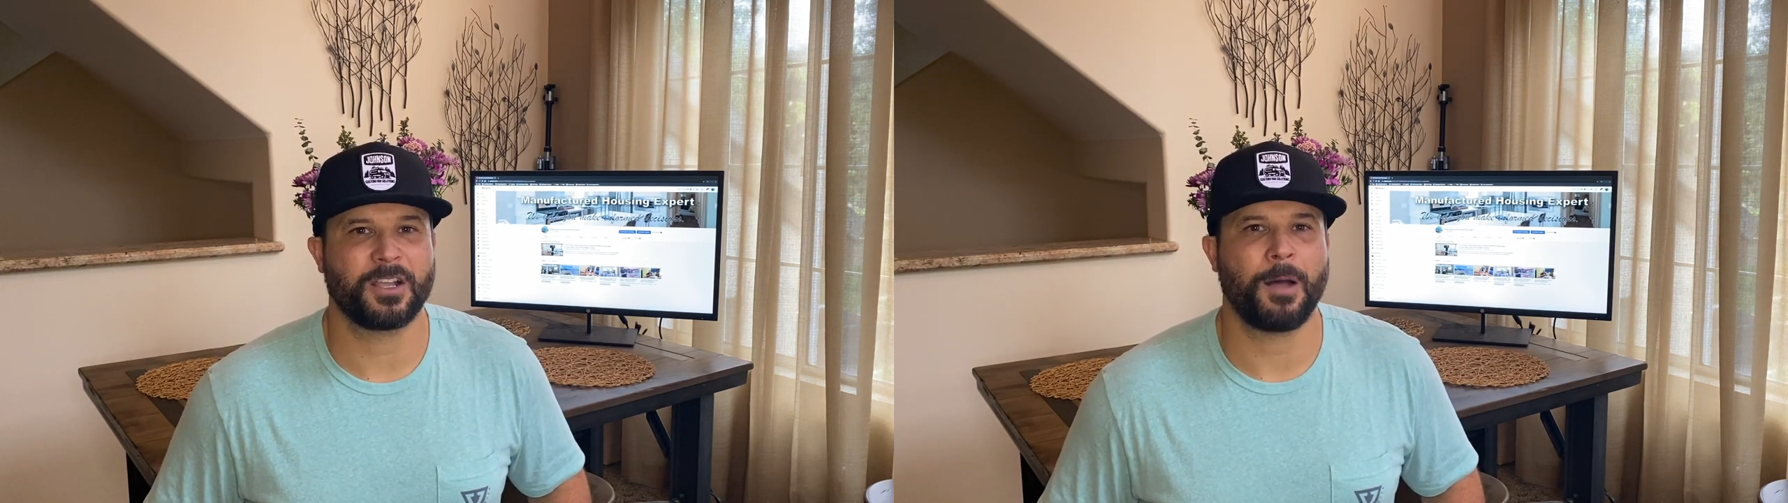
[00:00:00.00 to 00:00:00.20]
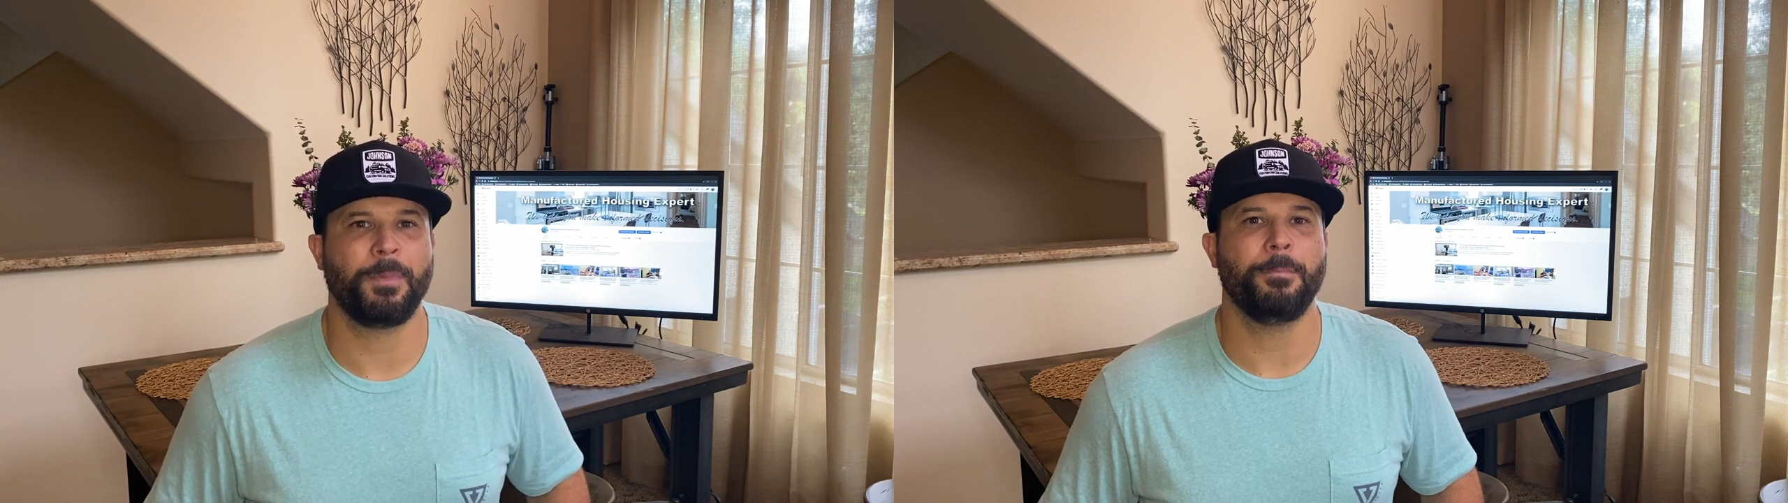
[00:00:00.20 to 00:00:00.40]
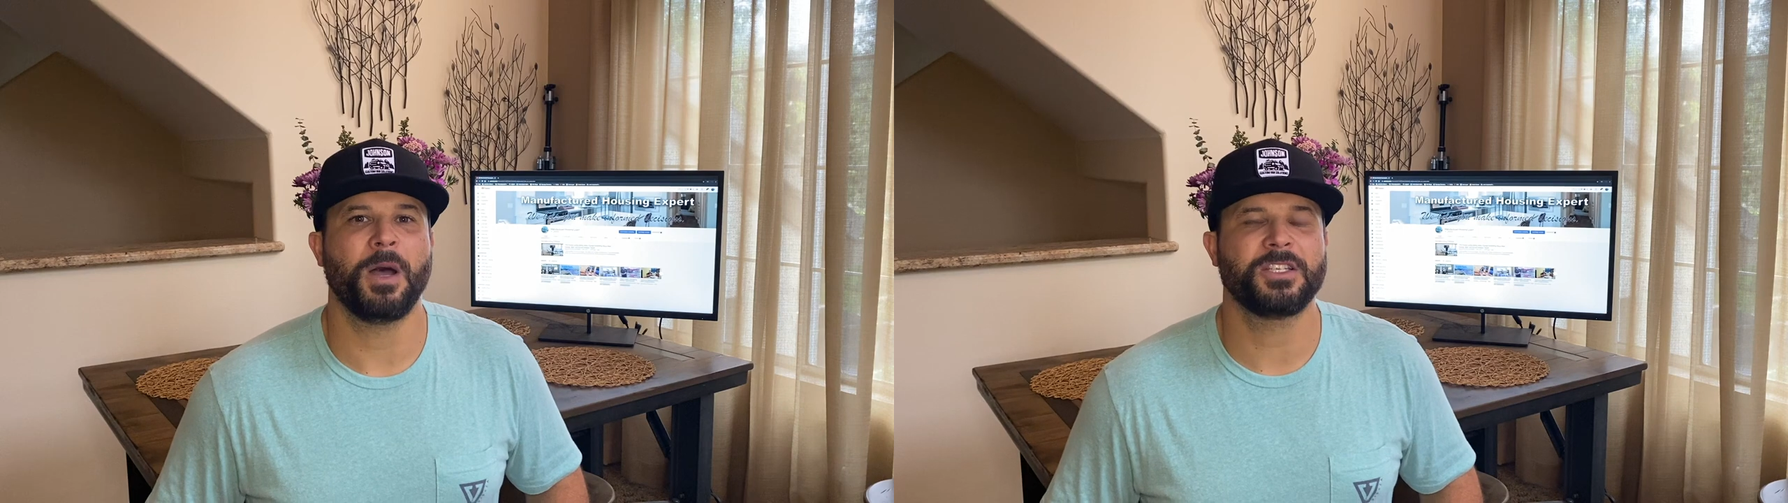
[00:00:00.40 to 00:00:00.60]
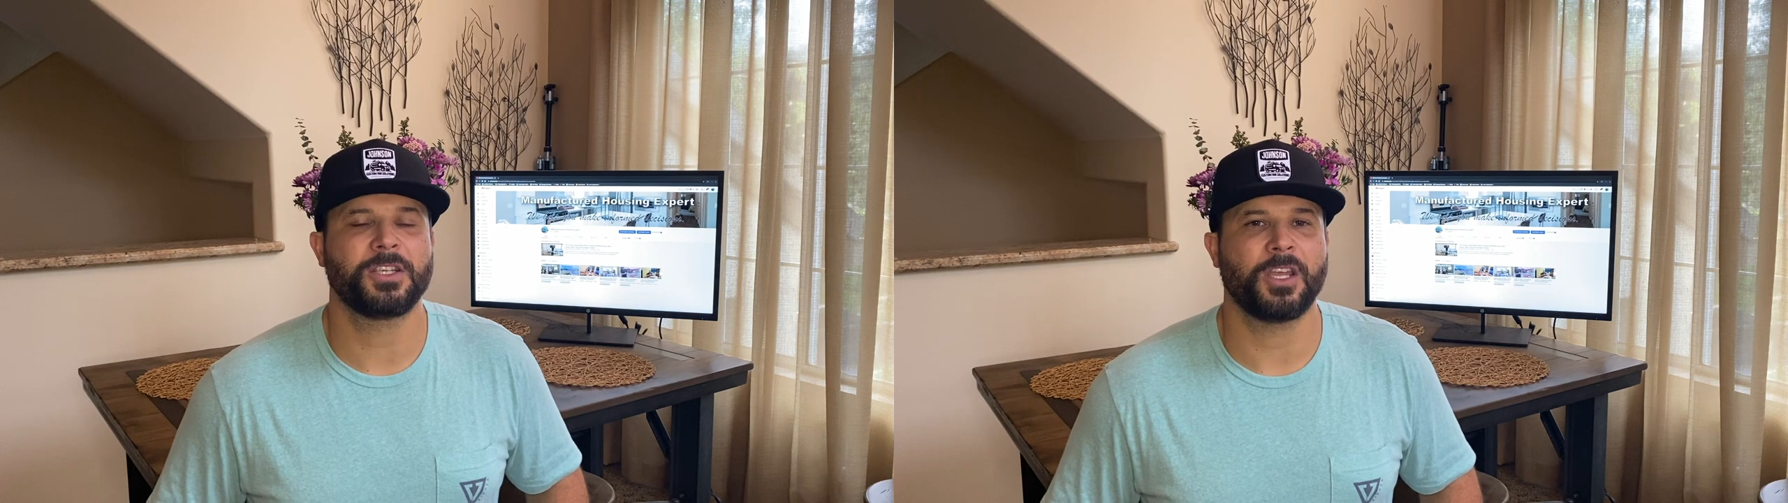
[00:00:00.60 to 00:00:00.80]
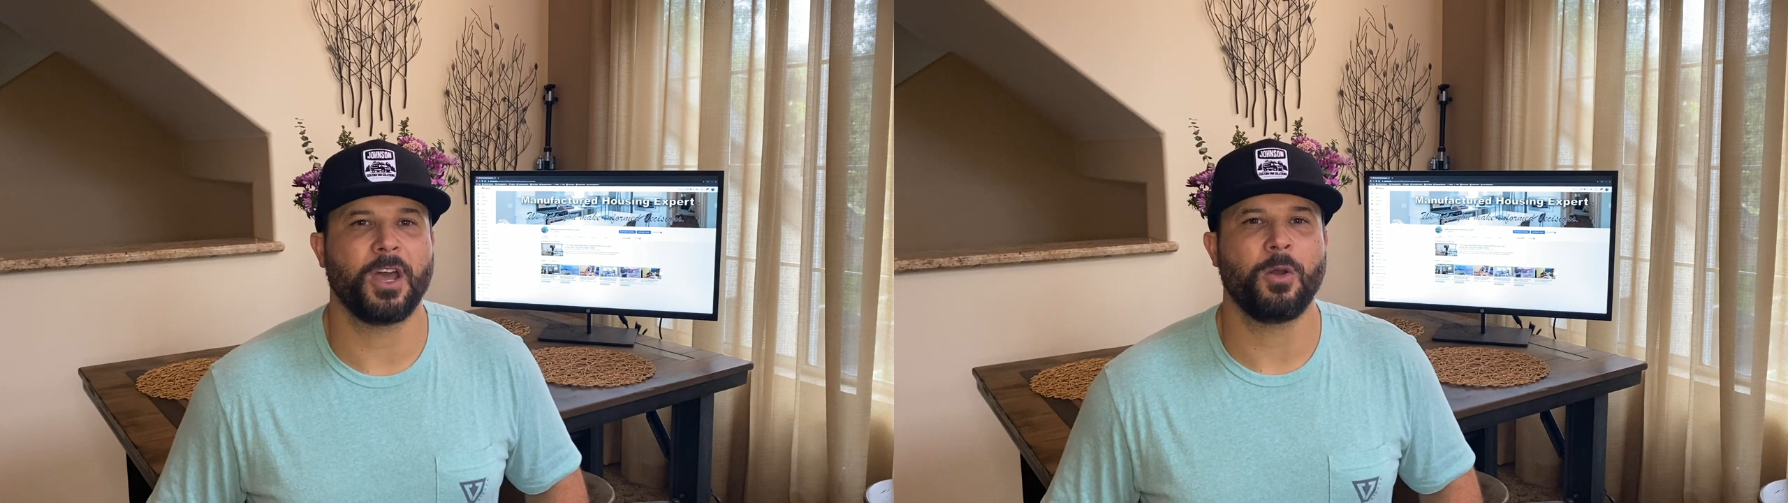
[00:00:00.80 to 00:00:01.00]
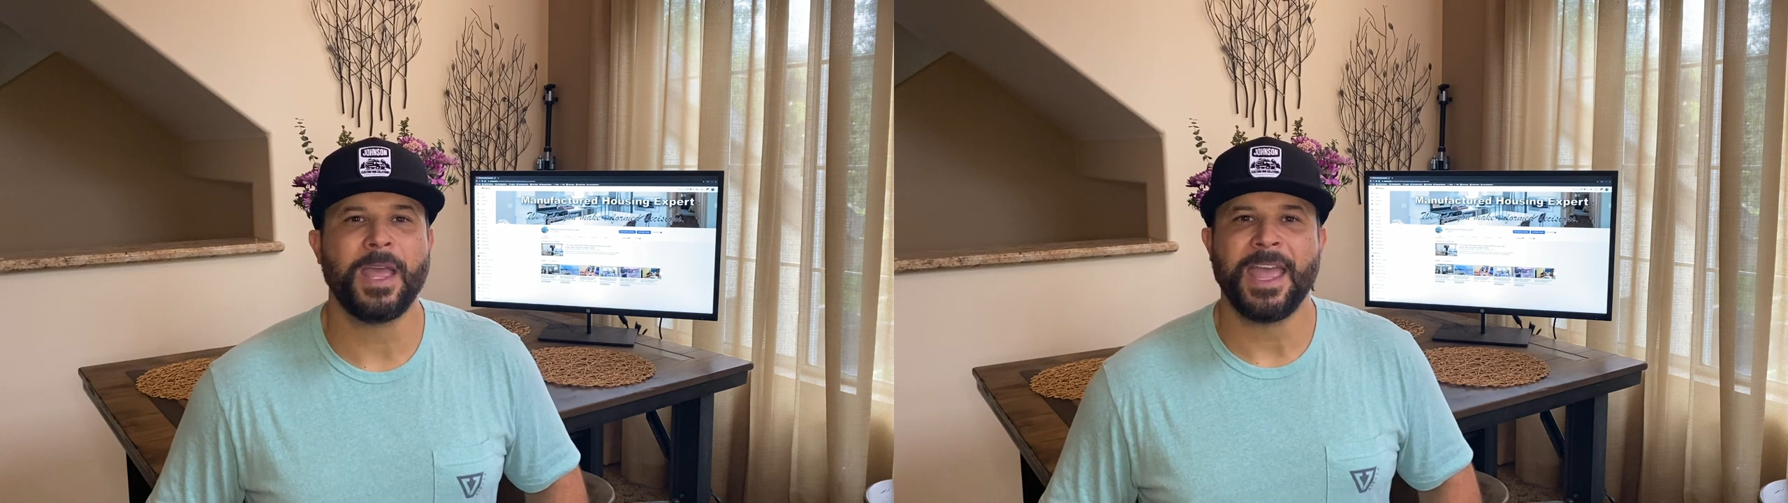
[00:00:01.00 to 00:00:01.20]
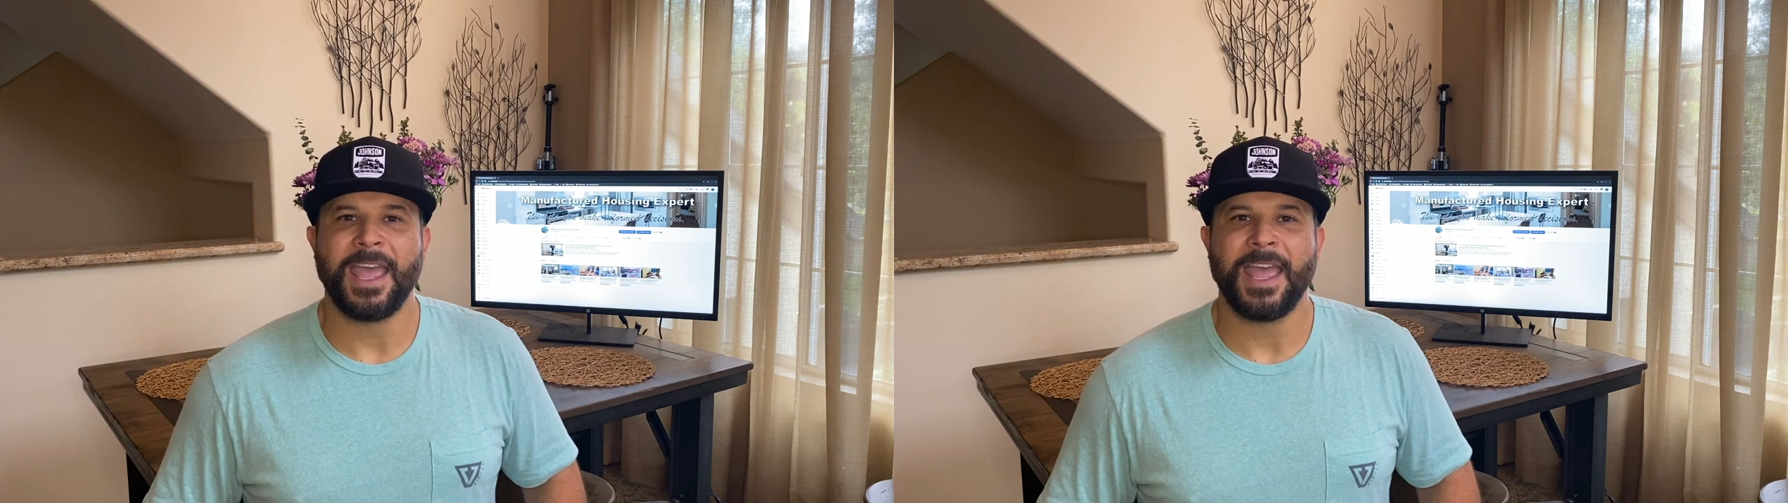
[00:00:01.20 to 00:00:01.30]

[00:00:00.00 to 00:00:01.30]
a couple months ago